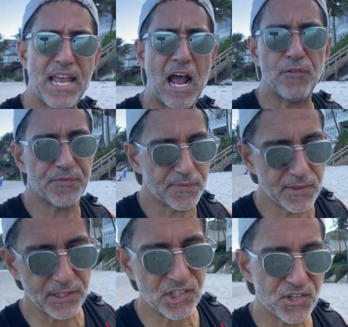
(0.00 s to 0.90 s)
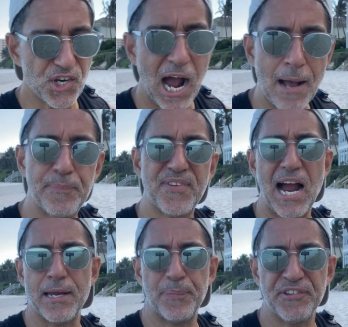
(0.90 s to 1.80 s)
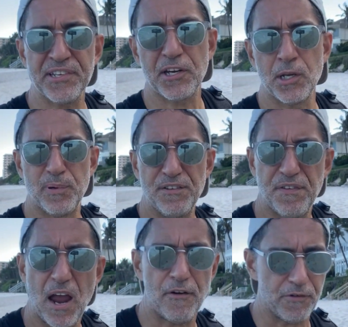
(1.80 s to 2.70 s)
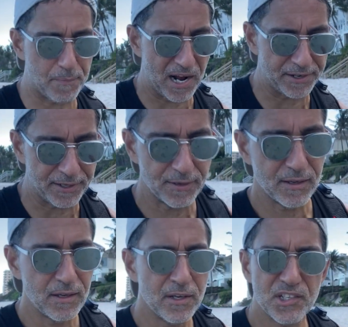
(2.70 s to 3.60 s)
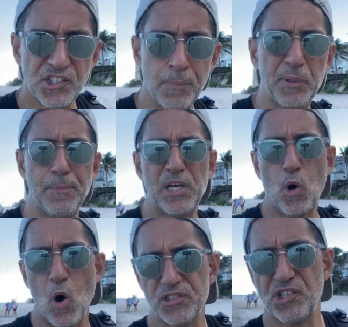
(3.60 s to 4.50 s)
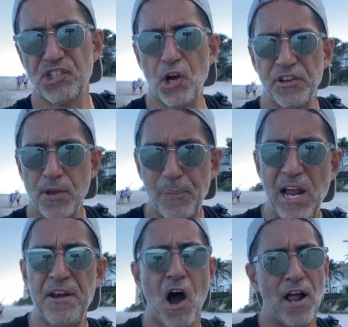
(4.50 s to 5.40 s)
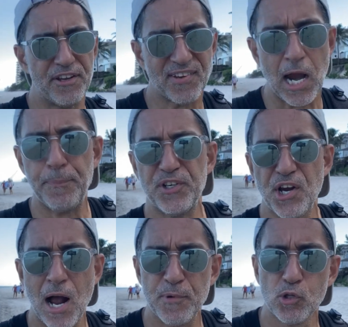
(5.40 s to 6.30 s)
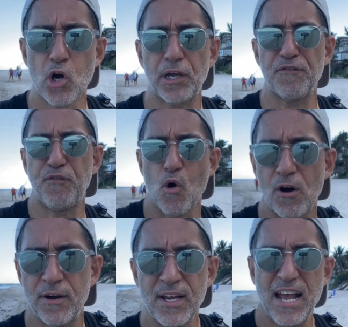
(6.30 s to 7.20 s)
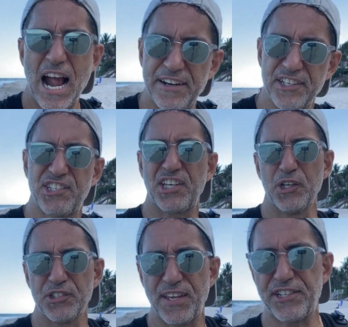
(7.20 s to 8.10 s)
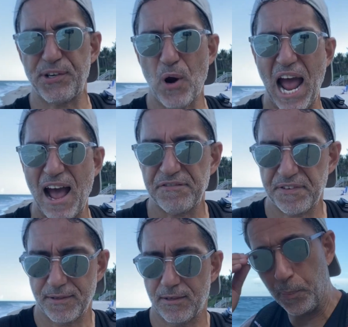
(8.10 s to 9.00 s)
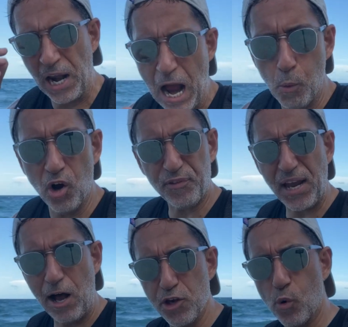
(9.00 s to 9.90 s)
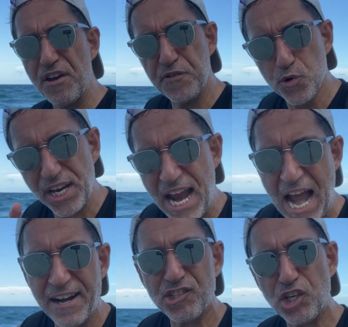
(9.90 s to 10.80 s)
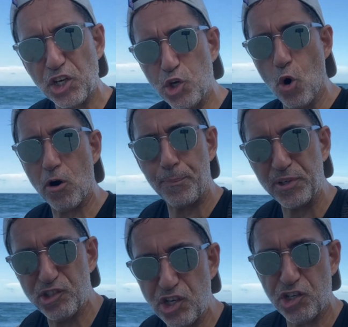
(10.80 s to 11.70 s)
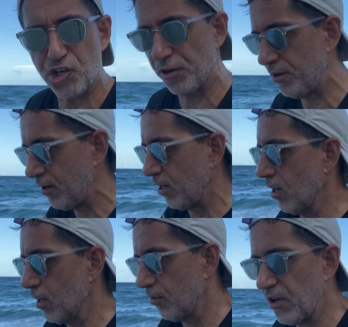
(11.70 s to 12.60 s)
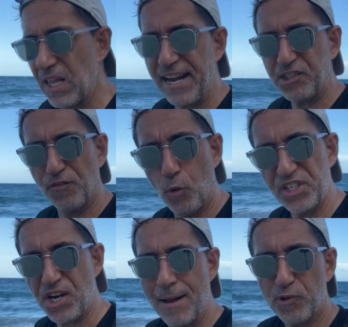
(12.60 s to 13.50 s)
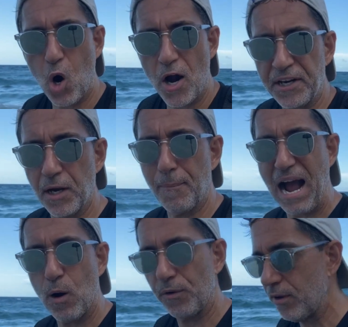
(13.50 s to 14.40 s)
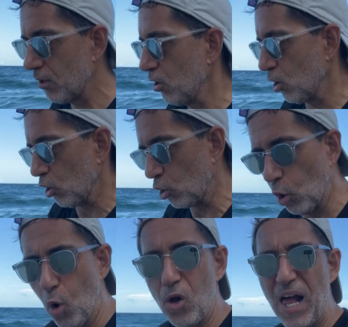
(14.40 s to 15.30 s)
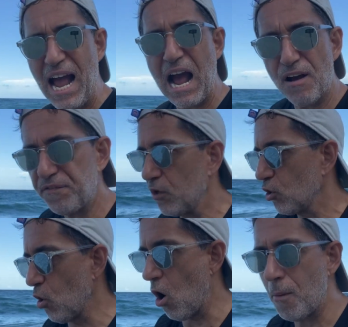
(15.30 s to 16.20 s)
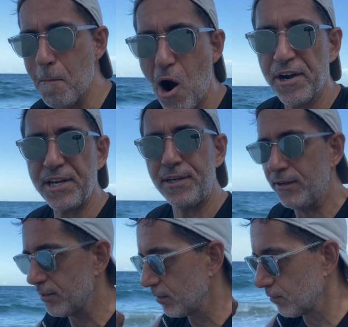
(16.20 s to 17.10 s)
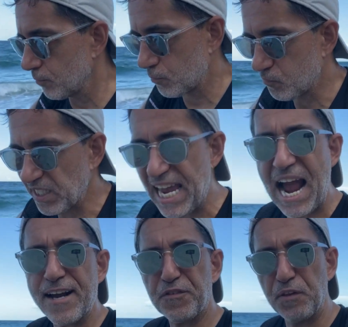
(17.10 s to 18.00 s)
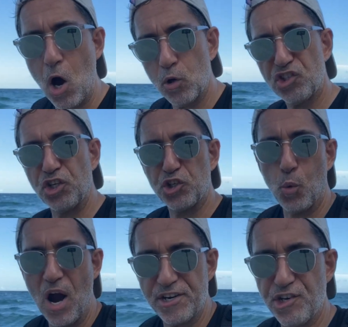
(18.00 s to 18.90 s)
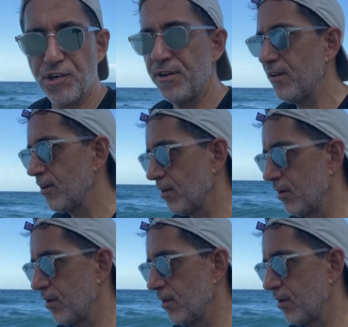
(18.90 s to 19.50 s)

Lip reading: Now, this job type isn't going to be for everybody, simply because it's going to depend on the type of job you're looking for and the skills that you have. But I will tell you, if you can secure a position, the likes of which I'm talking about, you will have your money cash flow situation